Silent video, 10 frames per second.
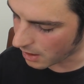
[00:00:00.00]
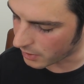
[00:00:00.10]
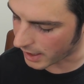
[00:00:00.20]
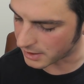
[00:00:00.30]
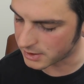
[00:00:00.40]

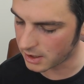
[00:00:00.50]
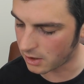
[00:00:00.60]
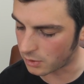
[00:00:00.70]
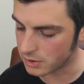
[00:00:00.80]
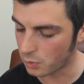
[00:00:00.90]
Okay,
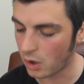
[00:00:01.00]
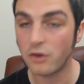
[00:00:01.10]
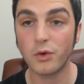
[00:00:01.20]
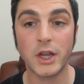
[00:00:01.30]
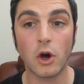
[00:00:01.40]
so what
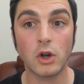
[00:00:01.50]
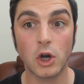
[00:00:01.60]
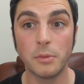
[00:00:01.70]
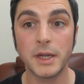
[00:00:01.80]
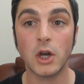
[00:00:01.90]
have we got
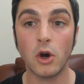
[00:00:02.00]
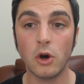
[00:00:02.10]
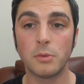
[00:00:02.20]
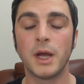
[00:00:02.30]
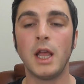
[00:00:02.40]
coming
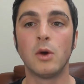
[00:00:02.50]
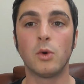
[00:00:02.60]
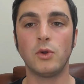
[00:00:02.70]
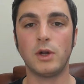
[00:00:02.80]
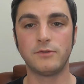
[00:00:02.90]
up?
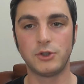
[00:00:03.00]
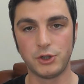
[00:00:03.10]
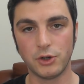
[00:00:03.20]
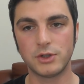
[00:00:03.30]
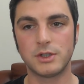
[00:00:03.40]
Well, I've
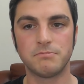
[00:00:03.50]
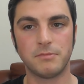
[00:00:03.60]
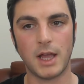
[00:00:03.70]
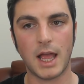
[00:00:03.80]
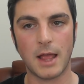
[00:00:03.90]
just
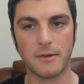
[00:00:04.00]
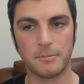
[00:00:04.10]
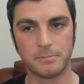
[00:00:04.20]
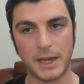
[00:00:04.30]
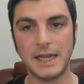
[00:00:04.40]

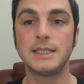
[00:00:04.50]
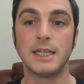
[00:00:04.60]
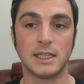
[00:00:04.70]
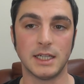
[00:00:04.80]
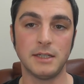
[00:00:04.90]

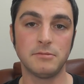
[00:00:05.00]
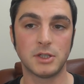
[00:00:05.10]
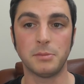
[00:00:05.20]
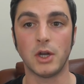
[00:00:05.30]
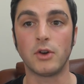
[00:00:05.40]
basically,
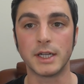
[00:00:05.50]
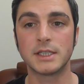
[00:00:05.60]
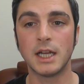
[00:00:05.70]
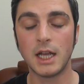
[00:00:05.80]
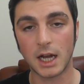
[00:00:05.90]
to be
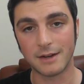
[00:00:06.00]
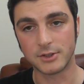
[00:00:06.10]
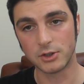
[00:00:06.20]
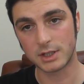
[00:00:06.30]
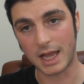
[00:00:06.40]
honest,
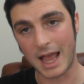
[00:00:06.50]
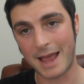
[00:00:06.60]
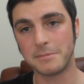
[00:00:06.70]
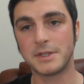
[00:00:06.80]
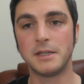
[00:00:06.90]
I've just
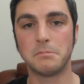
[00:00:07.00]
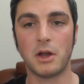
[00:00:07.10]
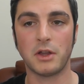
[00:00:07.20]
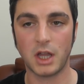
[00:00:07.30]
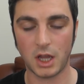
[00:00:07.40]
emptied
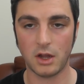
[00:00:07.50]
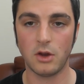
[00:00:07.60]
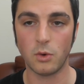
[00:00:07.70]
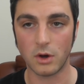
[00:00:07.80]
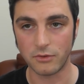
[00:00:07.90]
my
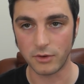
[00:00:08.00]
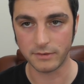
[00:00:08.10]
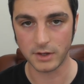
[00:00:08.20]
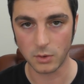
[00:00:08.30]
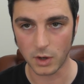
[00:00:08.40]
queue of
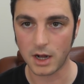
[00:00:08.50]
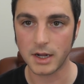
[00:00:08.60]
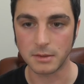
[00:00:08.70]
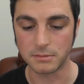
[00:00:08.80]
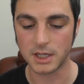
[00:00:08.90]
review
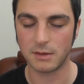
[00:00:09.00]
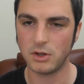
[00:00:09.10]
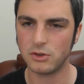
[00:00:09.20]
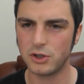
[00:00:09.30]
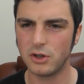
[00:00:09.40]
items. I'm
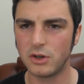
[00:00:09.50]
not